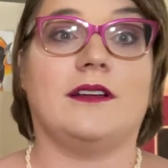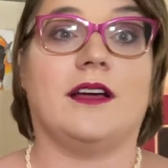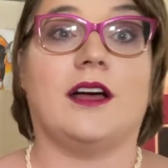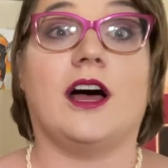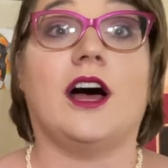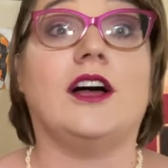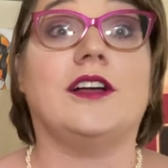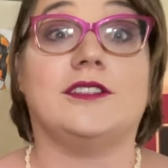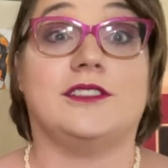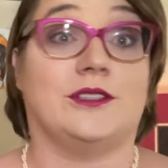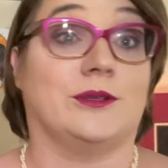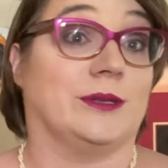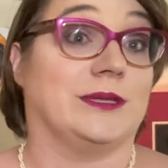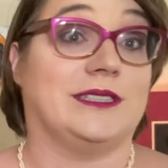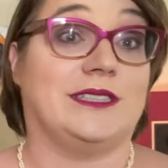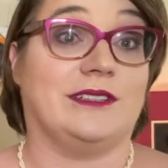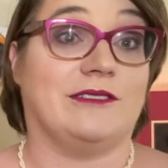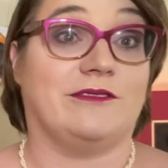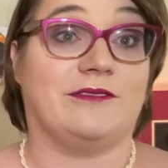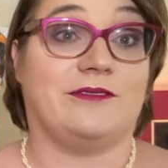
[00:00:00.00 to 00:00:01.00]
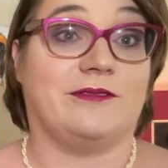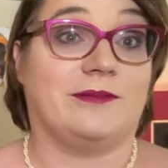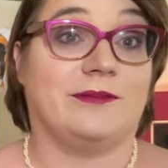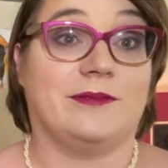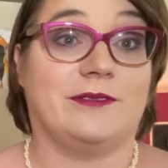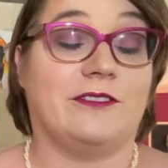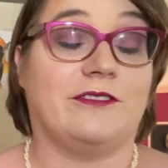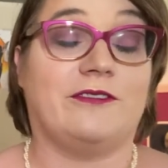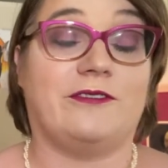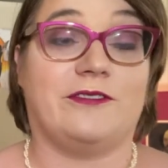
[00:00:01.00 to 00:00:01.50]
all sorts of
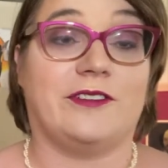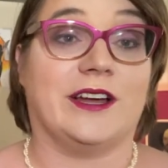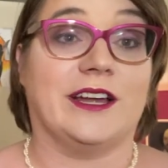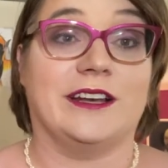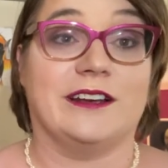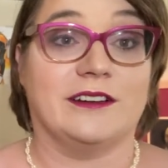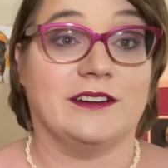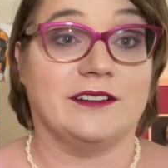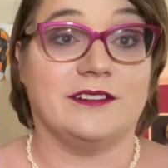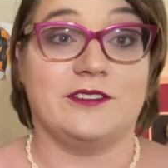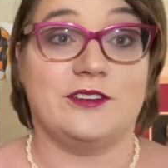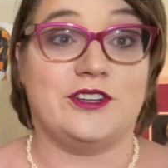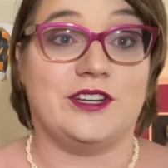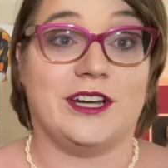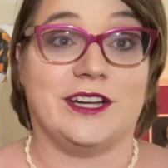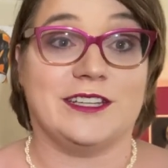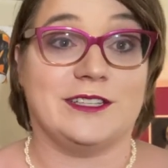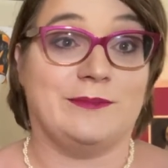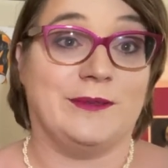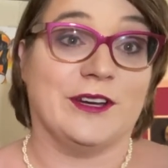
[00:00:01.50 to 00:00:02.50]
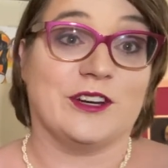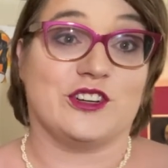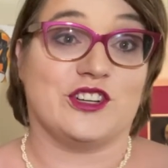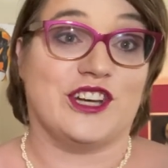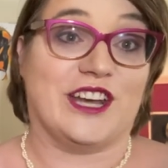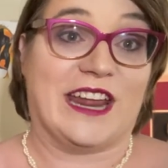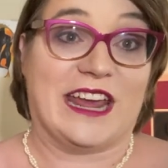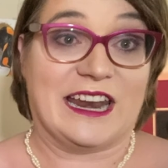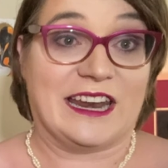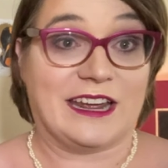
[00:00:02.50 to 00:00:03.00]
fun Shakespeare
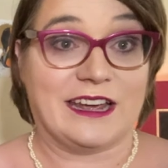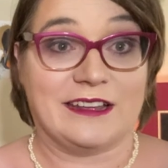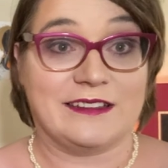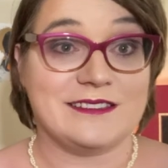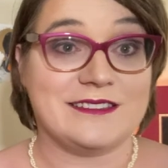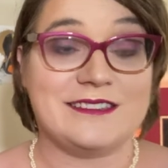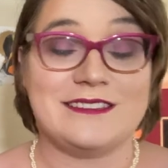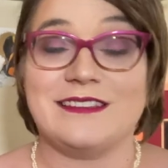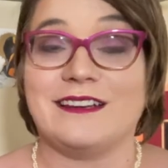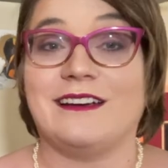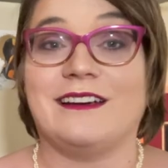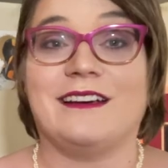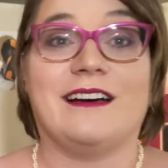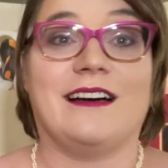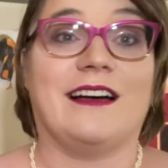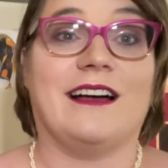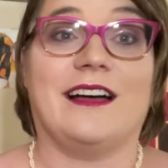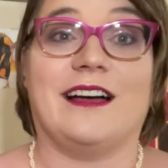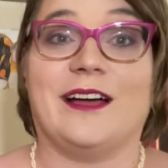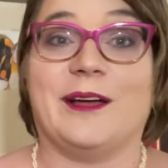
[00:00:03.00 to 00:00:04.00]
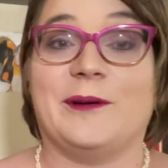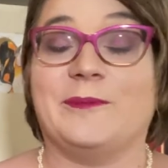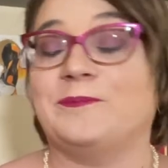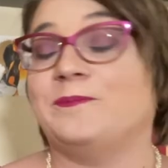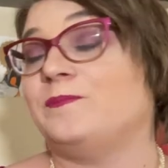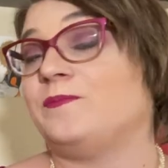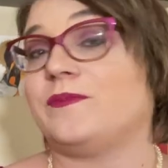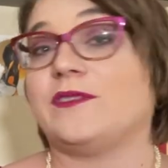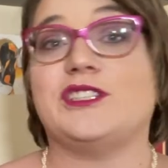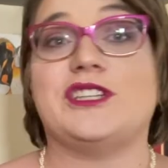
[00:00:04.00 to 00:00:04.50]
shenanigans.
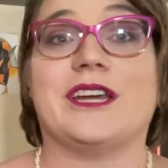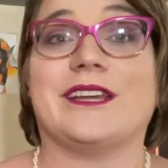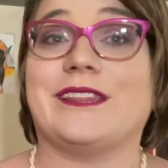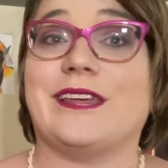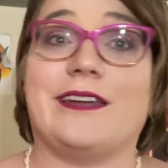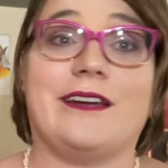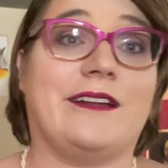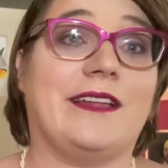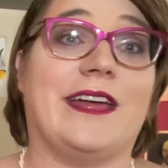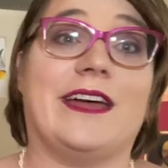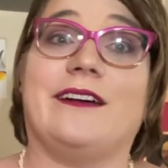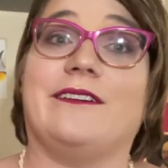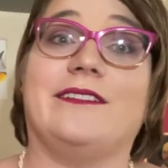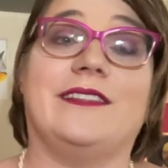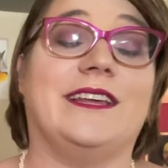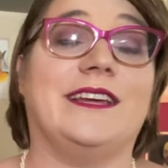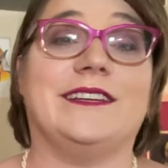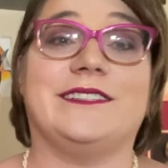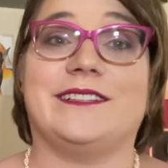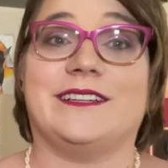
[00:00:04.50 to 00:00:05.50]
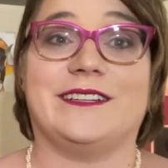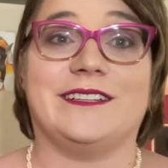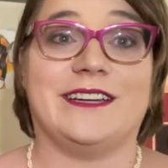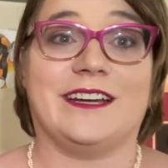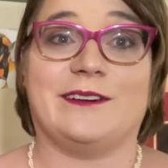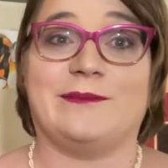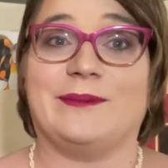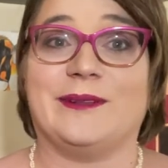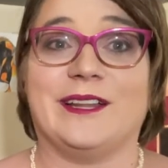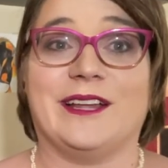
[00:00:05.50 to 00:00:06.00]
Um, Check that all out, links all
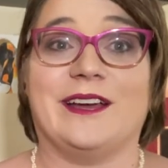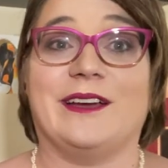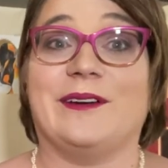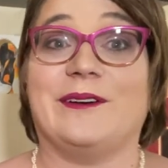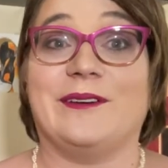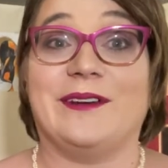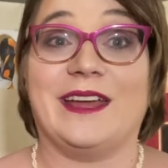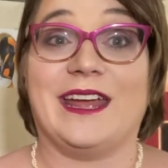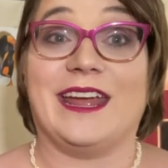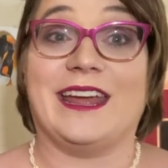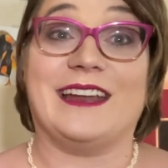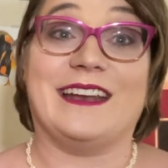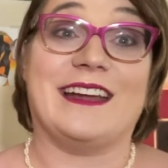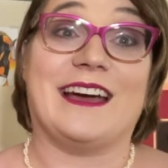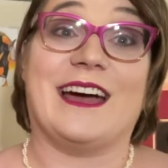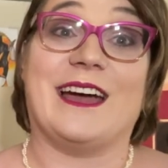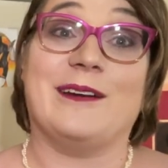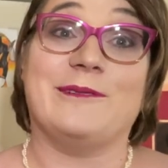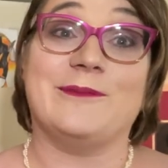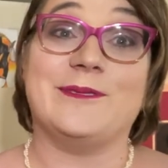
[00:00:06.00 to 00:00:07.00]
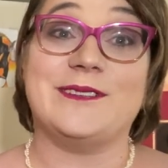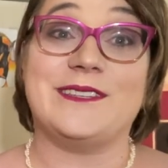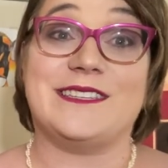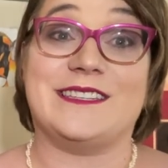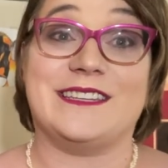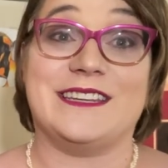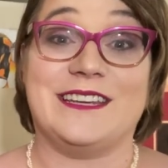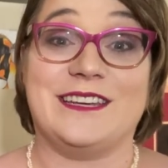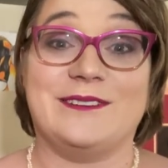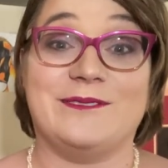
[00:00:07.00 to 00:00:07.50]
down below, and I will
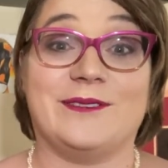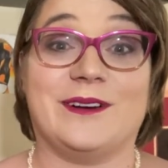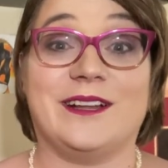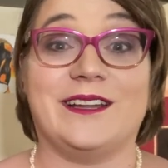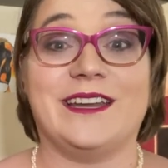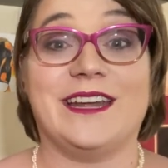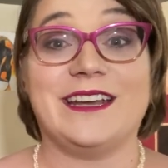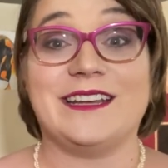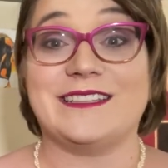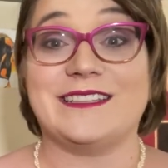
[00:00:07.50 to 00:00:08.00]
see you all next